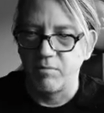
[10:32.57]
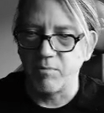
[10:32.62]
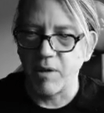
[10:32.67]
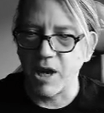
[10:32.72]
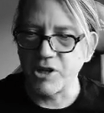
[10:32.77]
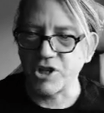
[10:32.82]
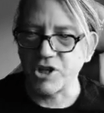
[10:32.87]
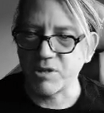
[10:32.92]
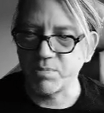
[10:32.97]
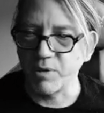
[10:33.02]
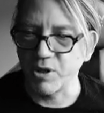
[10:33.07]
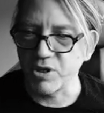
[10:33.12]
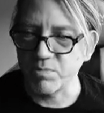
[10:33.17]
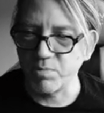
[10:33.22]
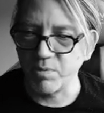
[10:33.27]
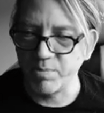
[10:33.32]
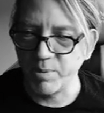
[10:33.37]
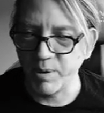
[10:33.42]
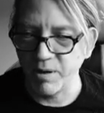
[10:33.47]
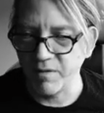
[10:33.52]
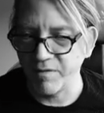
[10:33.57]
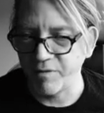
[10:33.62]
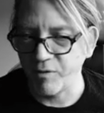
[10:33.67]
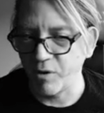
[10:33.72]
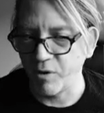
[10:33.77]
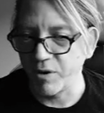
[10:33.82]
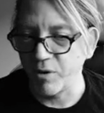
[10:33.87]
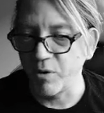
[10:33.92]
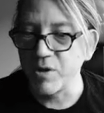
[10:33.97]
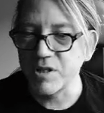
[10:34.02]
Magic spells appear
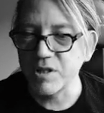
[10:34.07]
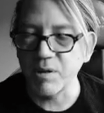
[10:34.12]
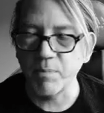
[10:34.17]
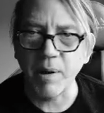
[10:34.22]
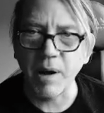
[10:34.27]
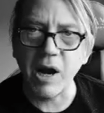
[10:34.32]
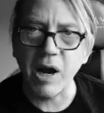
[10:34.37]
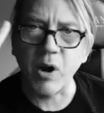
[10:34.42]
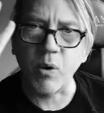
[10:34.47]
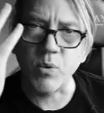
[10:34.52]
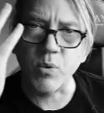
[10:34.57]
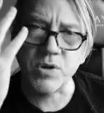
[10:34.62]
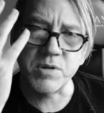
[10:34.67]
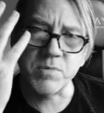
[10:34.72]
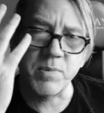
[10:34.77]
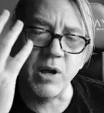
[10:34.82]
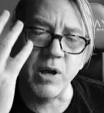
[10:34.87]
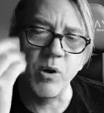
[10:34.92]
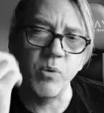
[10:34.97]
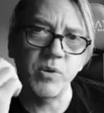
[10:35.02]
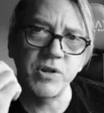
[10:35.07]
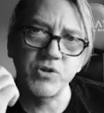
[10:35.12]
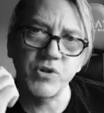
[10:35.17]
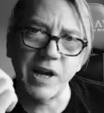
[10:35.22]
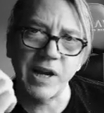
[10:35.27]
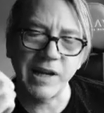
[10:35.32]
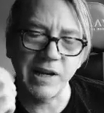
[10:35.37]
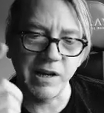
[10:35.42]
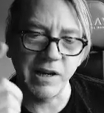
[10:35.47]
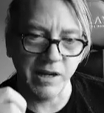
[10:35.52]
for you. It's the power spell with the
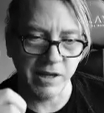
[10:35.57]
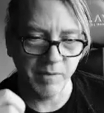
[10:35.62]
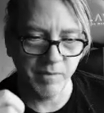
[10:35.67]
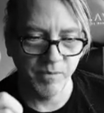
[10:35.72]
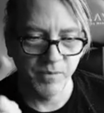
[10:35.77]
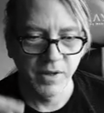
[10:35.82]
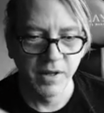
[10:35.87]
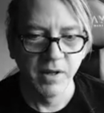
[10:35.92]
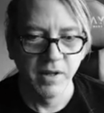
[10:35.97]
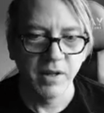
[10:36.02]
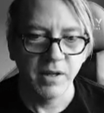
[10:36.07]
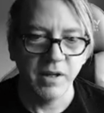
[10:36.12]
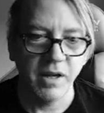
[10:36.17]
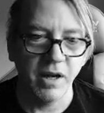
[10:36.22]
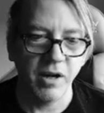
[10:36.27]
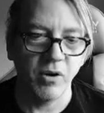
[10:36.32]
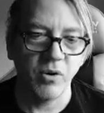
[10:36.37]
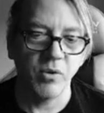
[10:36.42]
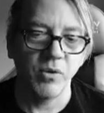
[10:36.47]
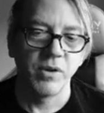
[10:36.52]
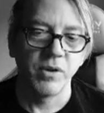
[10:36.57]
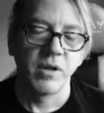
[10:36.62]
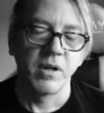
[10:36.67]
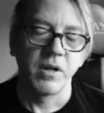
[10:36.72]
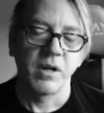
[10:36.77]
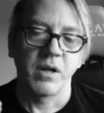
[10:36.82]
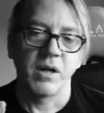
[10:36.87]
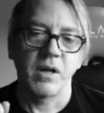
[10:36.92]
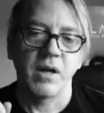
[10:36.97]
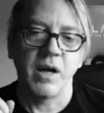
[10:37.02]
dragon eye. Now,
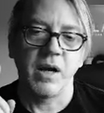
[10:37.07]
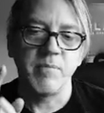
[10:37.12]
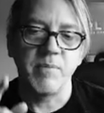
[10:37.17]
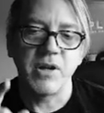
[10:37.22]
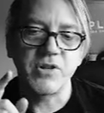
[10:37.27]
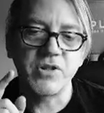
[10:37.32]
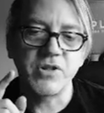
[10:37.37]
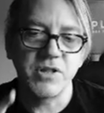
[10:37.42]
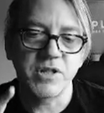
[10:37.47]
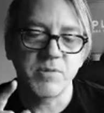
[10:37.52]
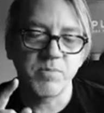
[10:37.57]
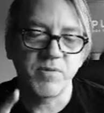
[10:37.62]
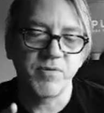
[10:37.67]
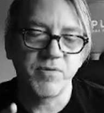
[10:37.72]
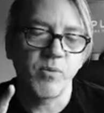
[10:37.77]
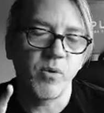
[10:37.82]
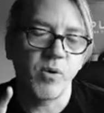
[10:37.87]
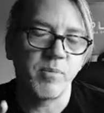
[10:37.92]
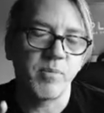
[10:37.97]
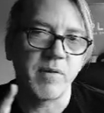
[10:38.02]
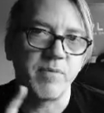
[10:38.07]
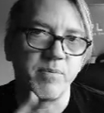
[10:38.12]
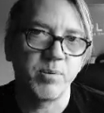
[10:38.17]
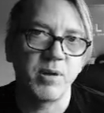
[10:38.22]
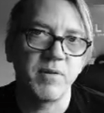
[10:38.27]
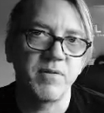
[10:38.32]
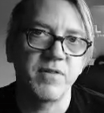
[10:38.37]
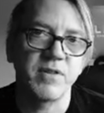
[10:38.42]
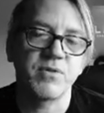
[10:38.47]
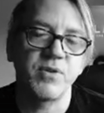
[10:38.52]
I mentioned this before in my
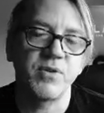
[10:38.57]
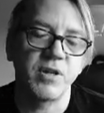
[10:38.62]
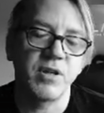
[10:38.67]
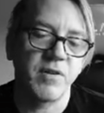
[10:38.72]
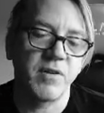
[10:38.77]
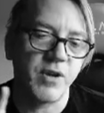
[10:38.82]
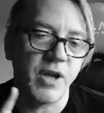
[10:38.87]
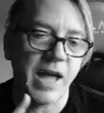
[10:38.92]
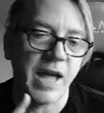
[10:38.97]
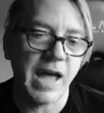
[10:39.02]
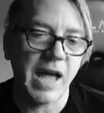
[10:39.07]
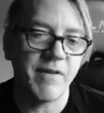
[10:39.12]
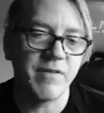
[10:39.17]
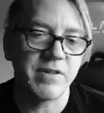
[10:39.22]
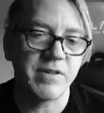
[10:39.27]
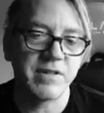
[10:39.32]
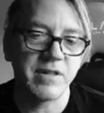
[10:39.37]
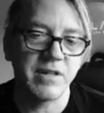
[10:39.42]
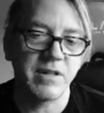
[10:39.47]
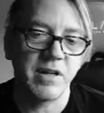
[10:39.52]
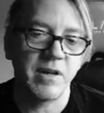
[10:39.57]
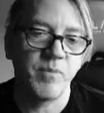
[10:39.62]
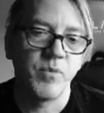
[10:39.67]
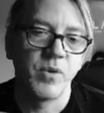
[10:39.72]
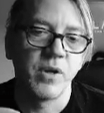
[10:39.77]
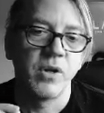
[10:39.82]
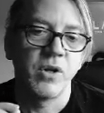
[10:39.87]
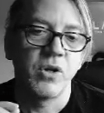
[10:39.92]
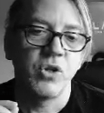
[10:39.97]
previous video. If you haven't seen it,